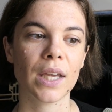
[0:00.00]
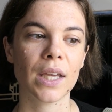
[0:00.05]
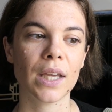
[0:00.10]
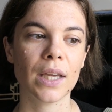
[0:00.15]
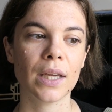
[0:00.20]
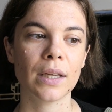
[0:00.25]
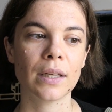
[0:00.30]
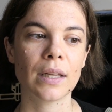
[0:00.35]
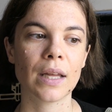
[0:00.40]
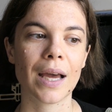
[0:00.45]

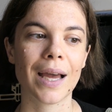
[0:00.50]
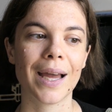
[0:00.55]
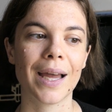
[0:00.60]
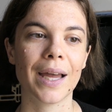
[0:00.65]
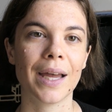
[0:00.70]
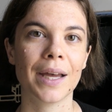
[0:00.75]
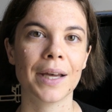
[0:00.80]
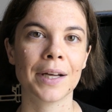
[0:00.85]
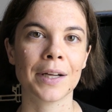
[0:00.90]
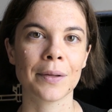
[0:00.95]
it
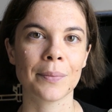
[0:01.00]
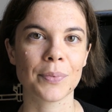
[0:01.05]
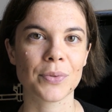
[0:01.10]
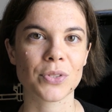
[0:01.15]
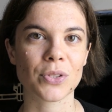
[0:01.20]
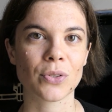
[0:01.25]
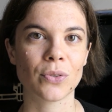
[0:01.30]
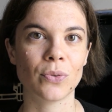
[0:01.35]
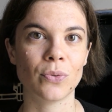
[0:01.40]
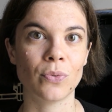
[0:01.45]

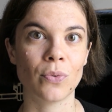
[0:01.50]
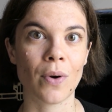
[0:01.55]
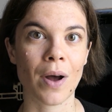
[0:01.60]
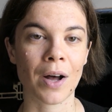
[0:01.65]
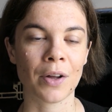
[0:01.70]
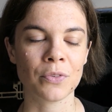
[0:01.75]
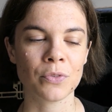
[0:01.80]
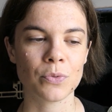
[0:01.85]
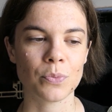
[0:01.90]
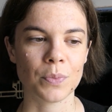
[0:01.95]
helps
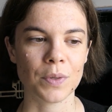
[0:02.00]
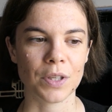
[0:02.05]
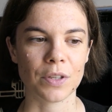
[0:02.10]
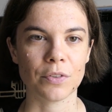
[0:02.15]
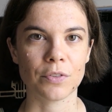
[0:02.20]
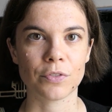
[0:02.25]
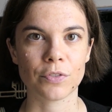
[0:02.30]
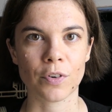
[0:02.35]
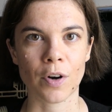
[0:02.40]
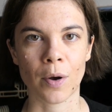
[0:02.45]
ground
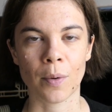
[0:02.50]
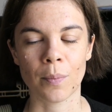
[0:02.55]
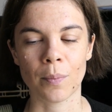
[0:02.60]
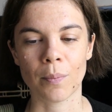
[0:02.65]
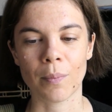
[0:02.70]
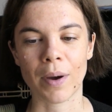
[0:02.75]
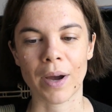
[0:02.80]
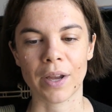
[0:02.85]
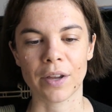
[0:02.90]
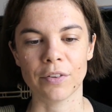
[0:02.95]
me
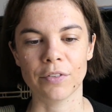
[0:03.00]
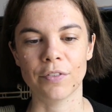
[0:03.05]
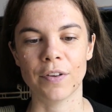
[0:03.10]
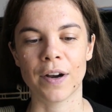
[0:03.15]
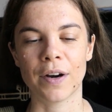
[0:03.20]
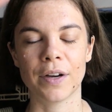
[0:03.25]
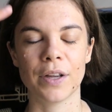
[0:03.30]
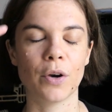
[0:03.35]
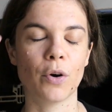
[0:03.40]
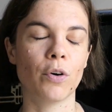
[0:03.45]
from my
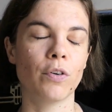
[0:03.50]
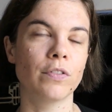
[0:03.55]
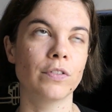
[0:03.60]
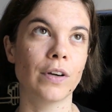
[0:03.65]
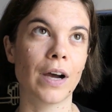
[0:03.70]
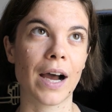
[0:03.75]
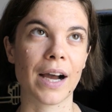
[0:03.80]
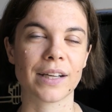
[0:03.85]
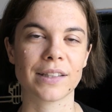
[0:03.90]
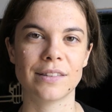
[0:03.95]
very
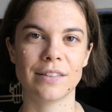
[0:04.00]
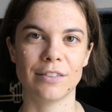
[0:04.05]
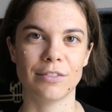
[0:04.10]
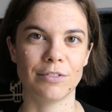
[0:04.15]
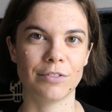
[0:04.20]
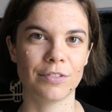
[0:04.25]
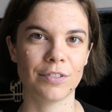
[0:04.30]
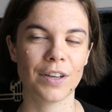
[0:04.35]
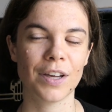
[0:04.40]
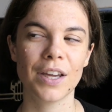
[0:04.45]

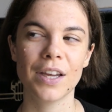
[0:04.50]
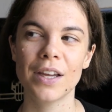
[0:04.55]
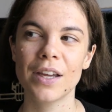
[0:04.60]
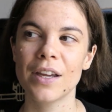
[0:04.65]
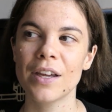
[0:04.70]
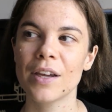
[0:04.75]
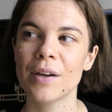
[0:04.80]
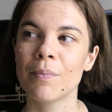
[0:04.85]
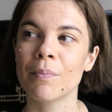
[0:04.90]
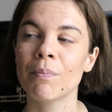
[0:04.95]
overactive
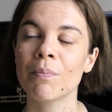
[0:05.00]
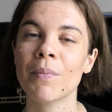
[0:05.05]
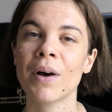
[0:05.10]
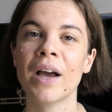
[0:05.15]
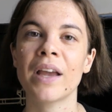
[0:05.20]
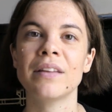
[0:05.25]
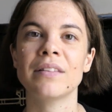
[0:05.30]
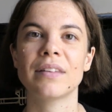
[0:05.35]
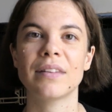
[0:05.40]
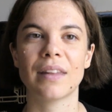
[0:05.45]

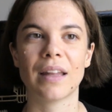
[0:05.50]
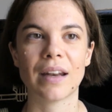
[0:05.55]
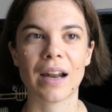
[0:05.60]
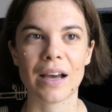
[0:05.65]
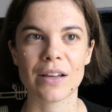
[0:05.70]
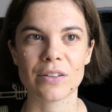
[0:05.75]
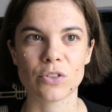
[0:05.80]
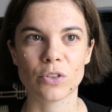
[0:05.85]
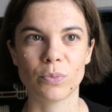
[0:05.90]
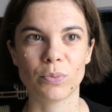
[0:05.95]
mind that
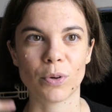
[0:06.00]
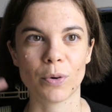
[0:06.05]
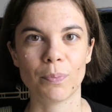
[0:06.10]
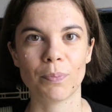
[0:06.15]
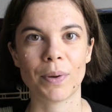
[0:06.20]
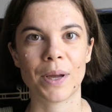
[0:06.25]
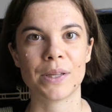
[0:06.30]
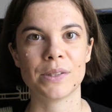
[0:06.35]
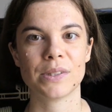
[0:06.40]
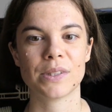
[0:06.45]
has the
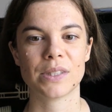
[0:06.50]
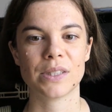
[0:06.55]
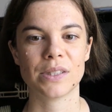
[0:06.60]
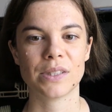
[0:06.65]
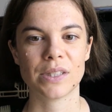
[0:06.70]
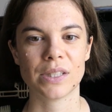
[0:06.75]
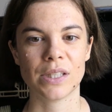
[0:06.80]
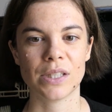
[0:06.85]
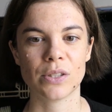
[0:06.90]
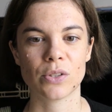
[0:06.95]

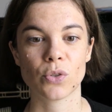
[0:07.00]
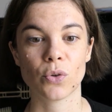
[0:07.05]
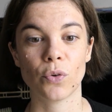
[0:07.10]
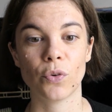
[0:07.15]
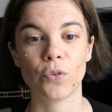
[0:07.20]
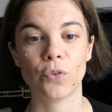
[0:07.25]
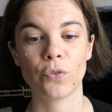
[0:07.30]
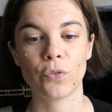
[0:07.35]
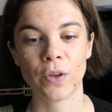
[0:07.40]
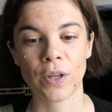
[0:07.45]
propensity to
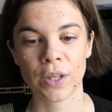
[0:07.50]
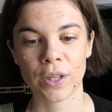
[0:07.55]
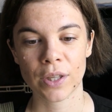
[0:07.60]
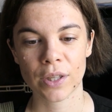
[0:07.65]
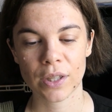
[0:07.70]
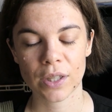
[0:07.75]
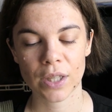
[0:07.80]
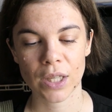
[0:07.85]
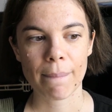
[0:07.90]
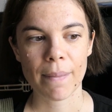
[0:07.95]
think
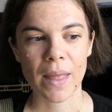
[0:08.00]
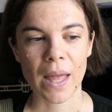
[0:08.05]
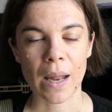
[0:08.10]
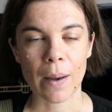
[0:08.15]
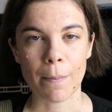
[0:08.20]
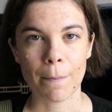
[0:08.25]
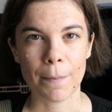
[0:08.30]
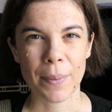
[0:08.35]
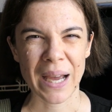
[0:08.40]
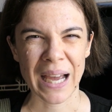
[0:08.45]

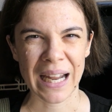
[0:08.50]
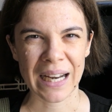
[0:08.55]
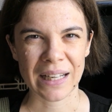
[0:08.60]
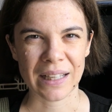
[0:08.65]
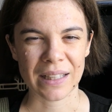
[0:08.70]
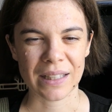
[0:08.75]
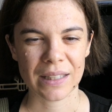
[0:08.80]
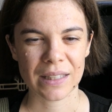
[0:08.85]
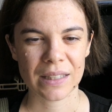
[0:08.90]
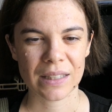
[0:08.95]
and
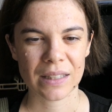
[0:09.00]
panic